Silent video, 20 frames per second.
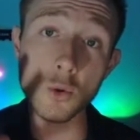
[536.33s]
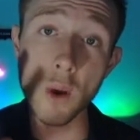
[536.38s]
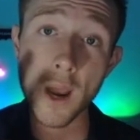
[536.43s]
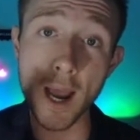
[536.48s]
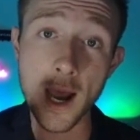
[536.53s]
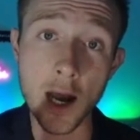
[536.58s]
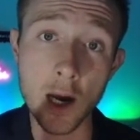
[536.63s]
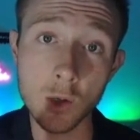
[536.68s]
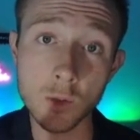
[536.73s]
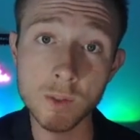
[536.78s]
new
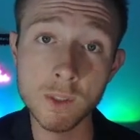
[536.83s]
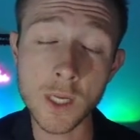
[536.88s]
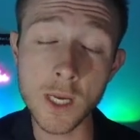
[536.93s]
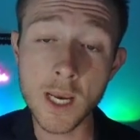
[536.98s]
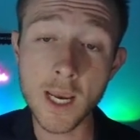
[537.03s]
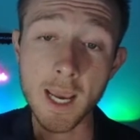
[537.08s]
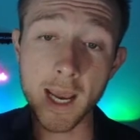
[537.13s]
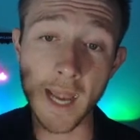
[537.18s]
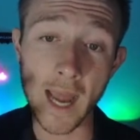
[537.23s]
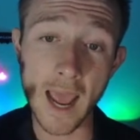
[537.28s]
house,
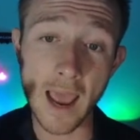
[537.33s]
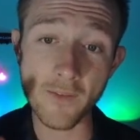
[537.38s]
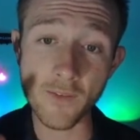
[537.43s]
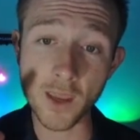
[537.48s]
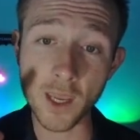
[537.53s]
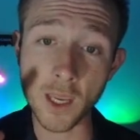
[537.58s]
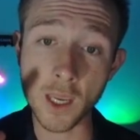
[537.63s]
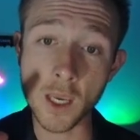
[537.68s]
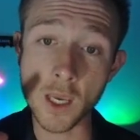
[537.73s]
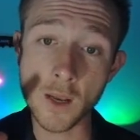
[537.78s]
and
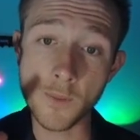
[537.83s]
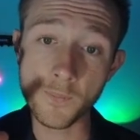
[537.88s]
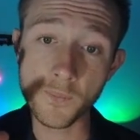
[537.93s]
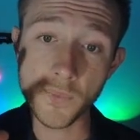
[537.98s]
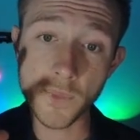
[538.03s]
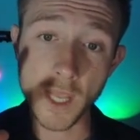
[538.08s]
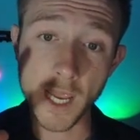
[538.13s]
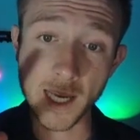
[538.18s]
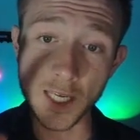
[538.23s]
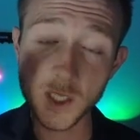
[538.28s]
having
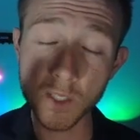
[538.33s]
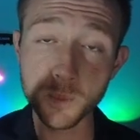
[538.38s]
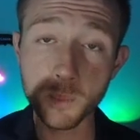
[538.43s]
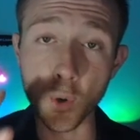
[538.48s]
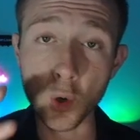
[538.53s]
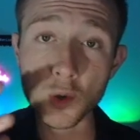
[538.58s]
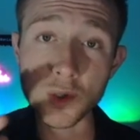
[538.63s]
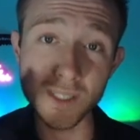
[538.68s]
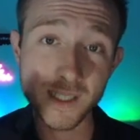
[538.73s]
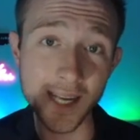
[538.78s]

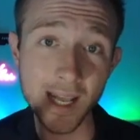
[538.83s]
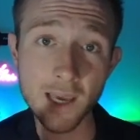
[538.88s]
exposed